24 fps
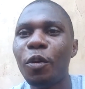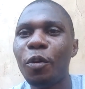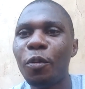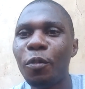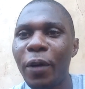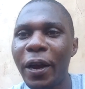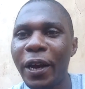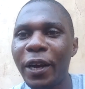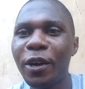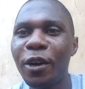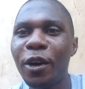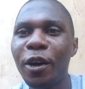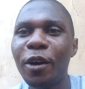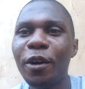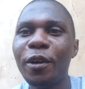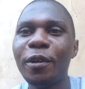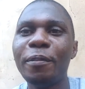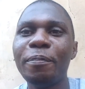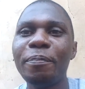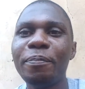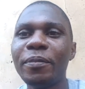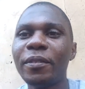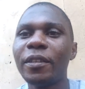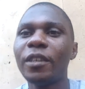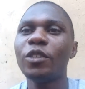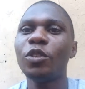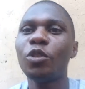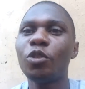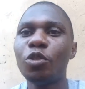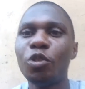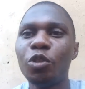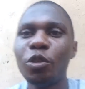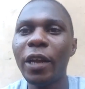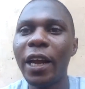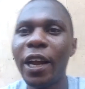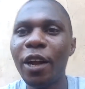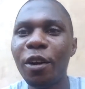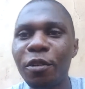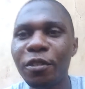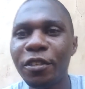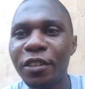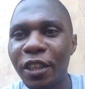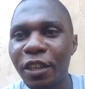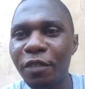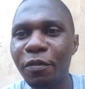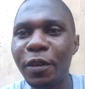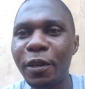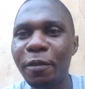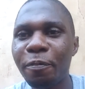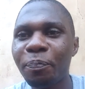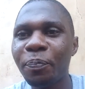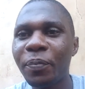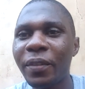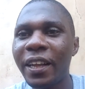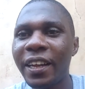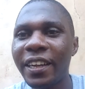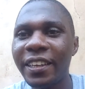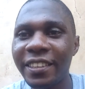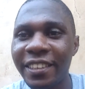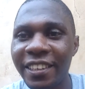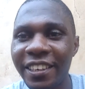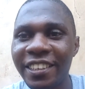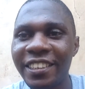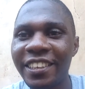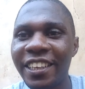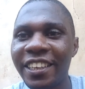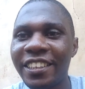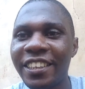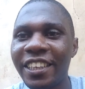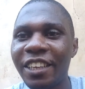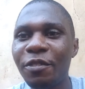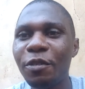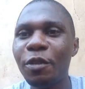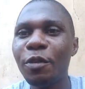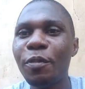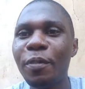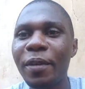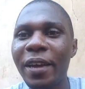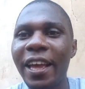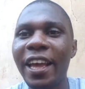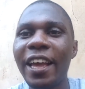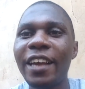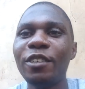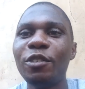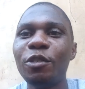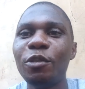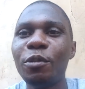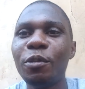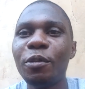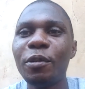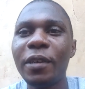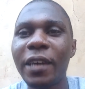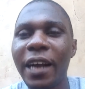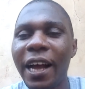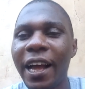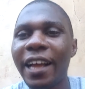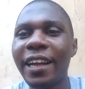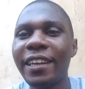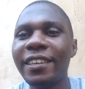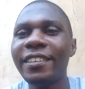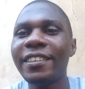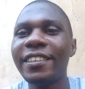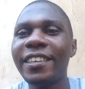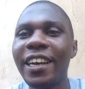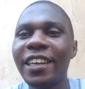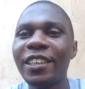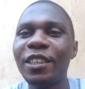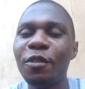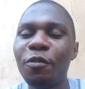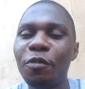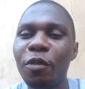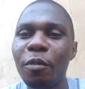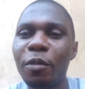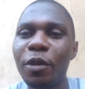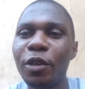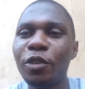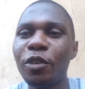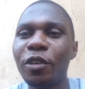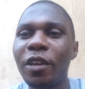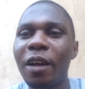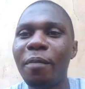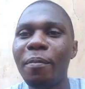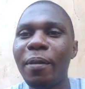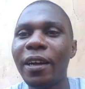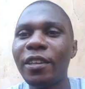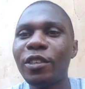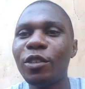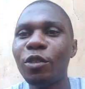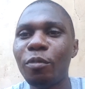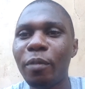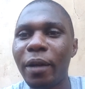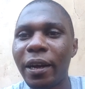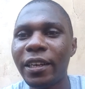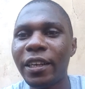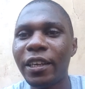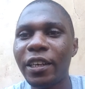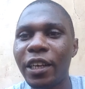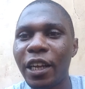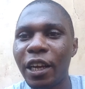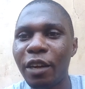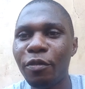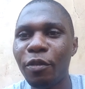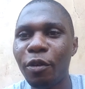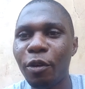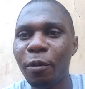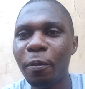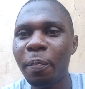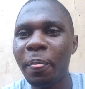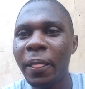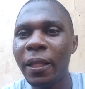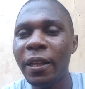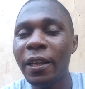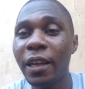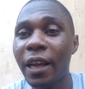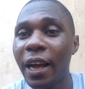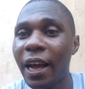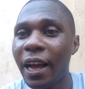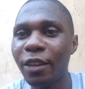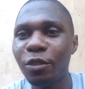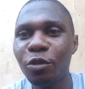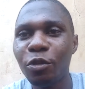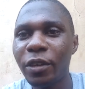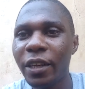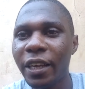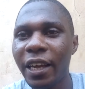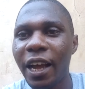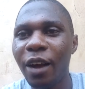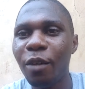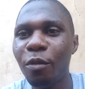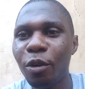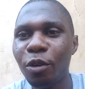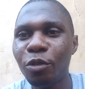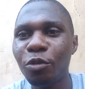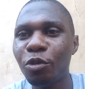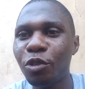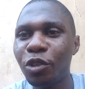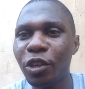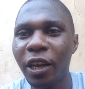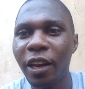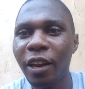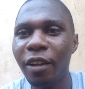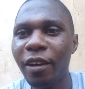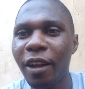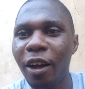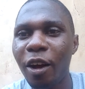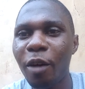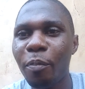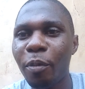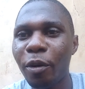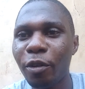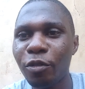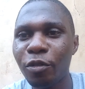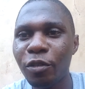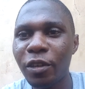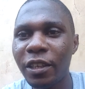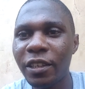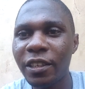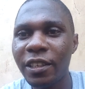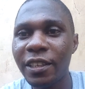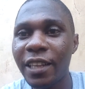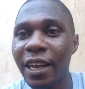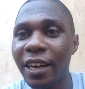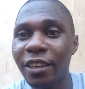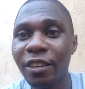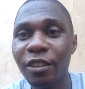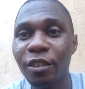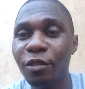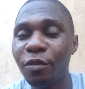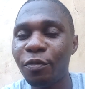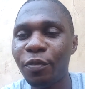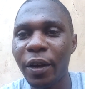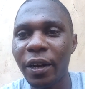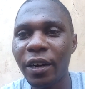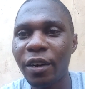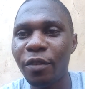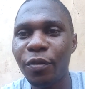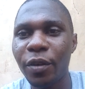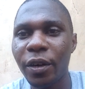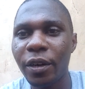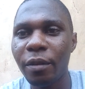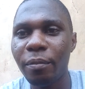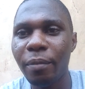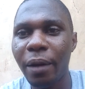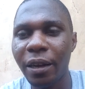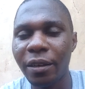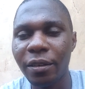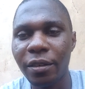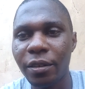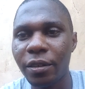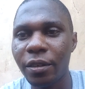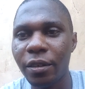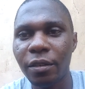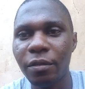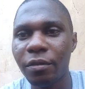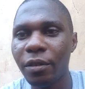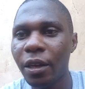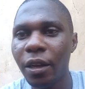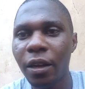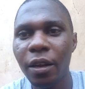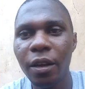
Welcome to Junior TV. This is a TV where you can get information about human endeavor. And today I want to share another opportunity that is very, very massive.